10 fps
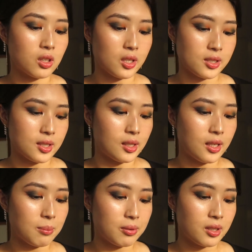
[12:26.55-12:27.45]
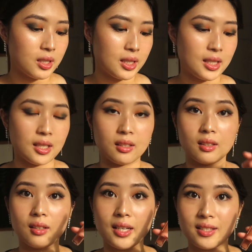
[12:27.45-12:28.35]
Glossy Lip in
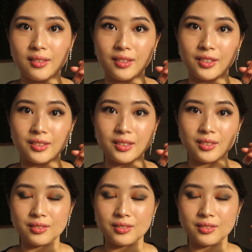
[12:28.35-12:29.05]
Lesson Learned.